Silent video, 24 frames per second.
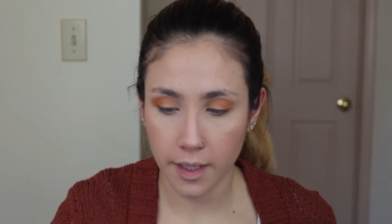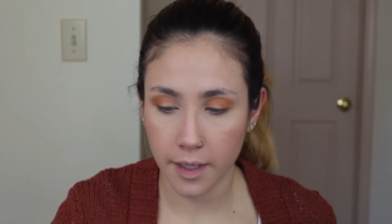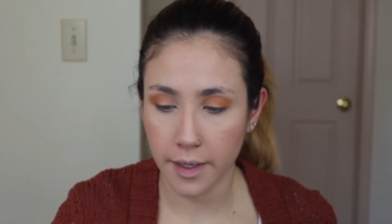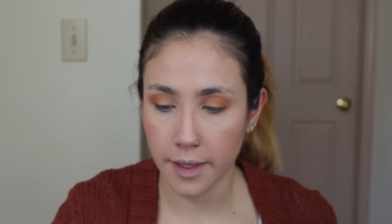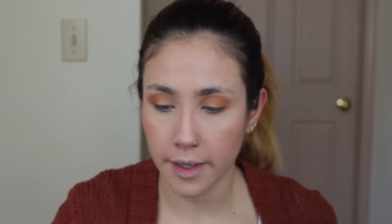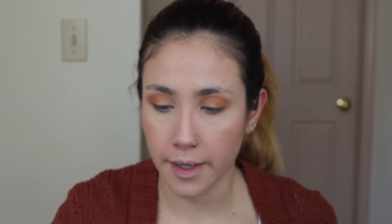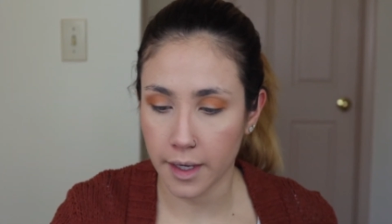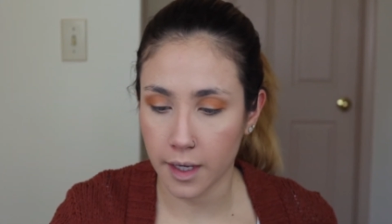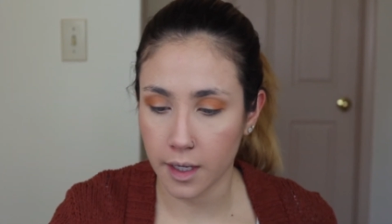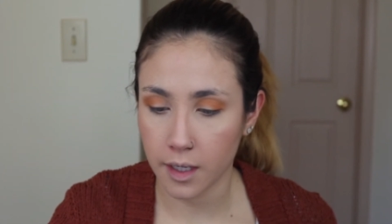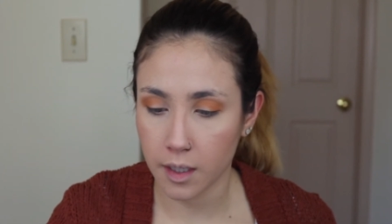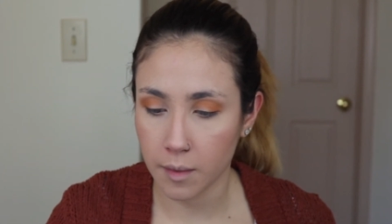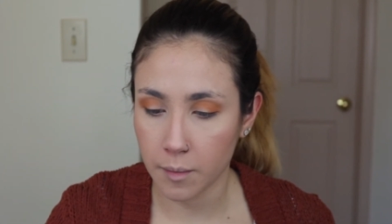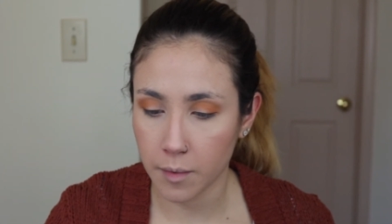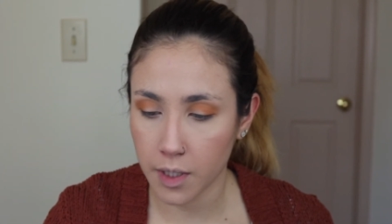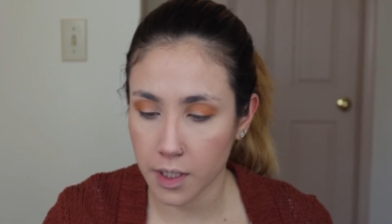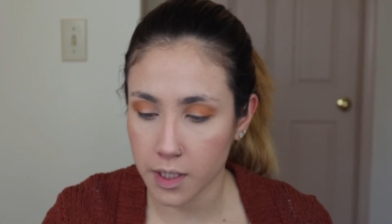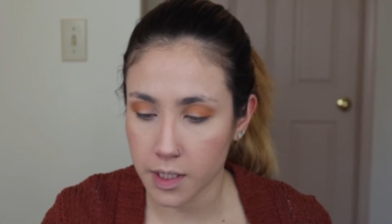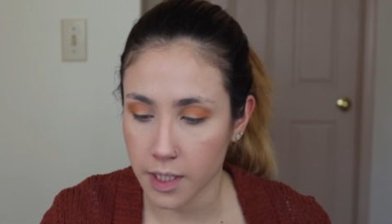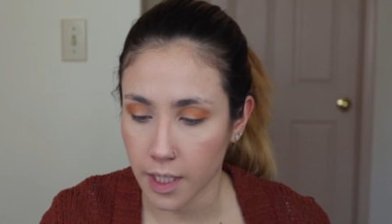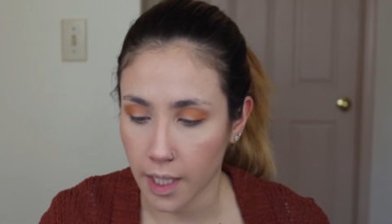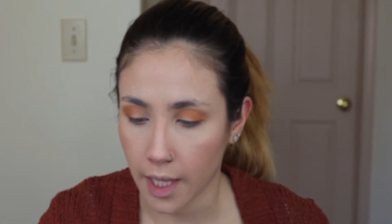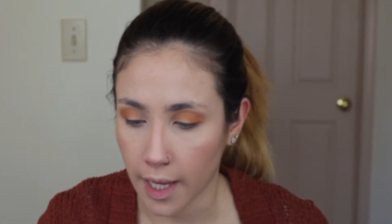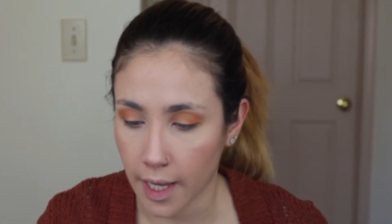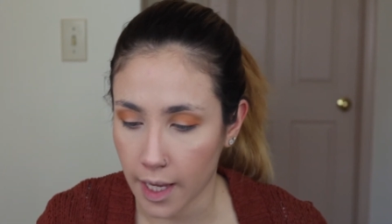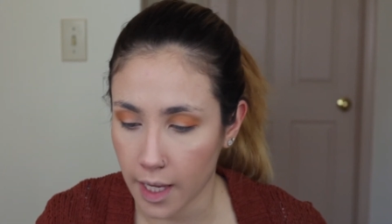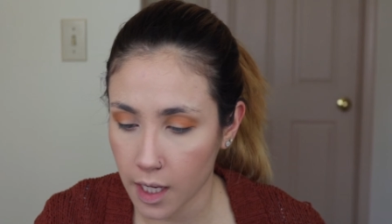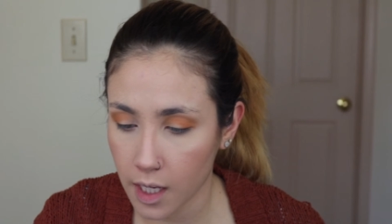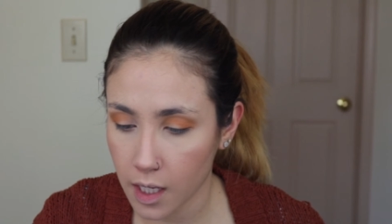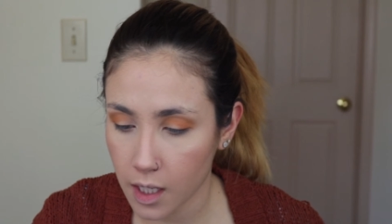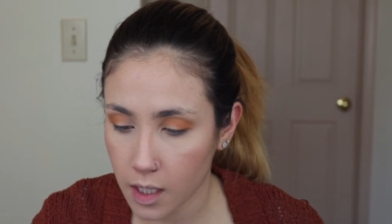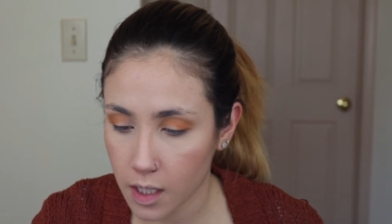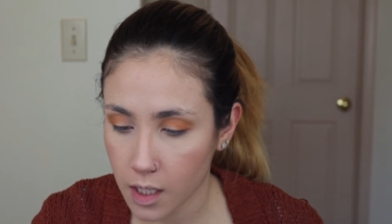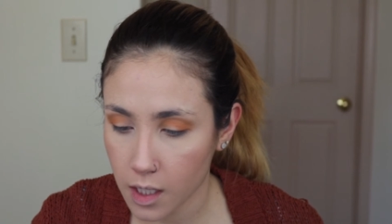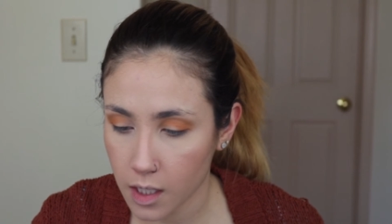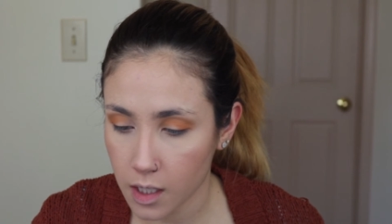And I'm gonna
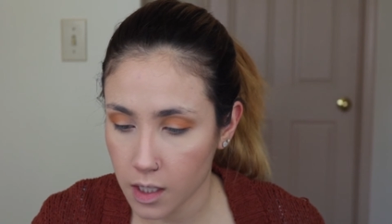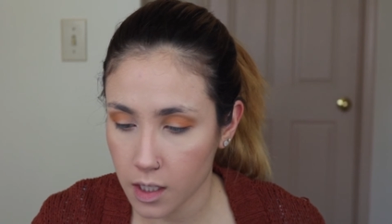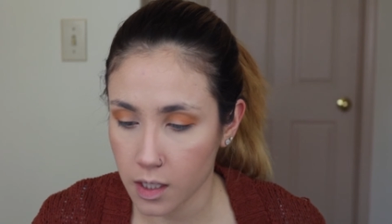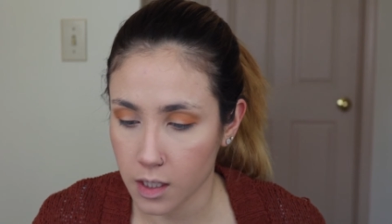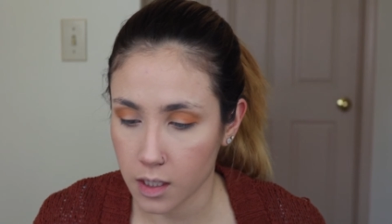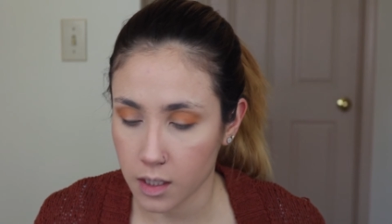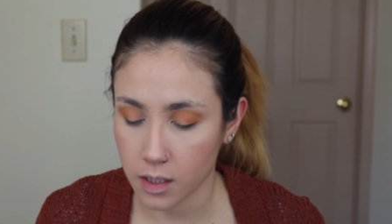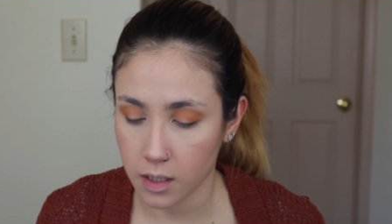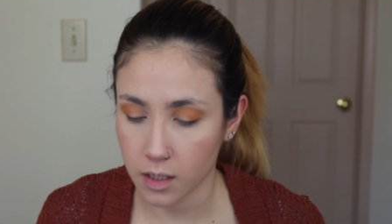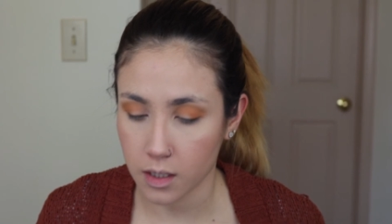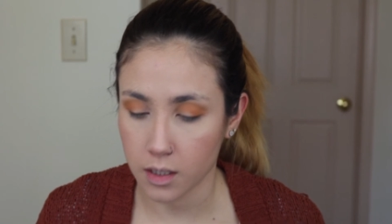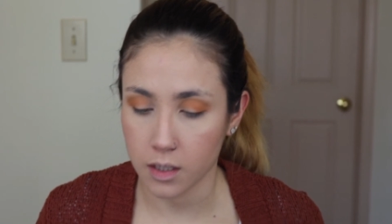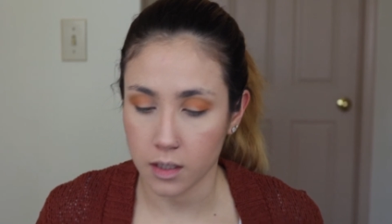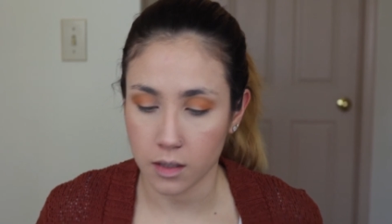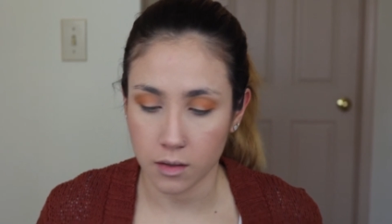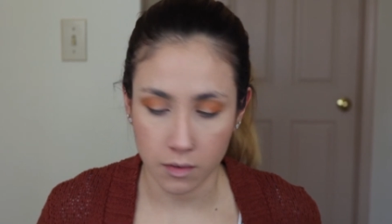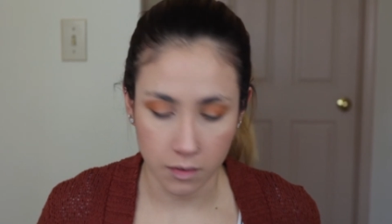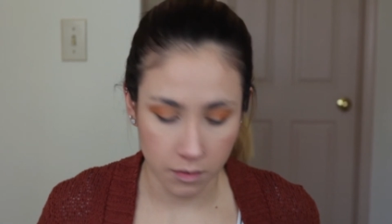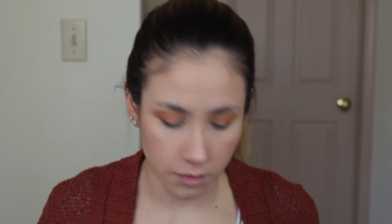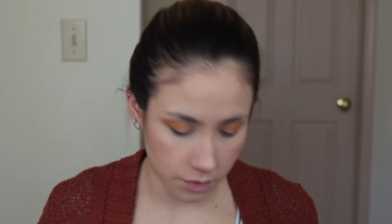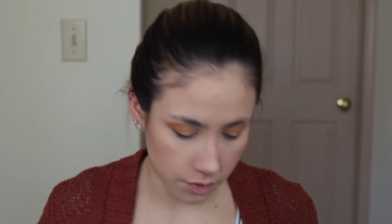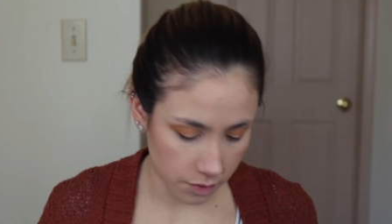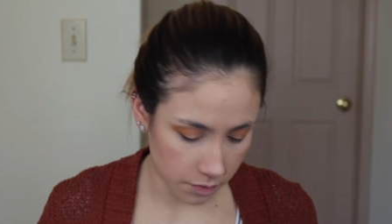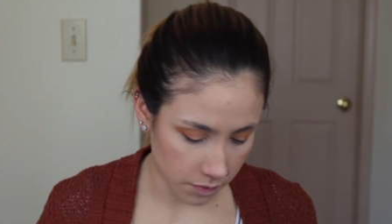take, uh,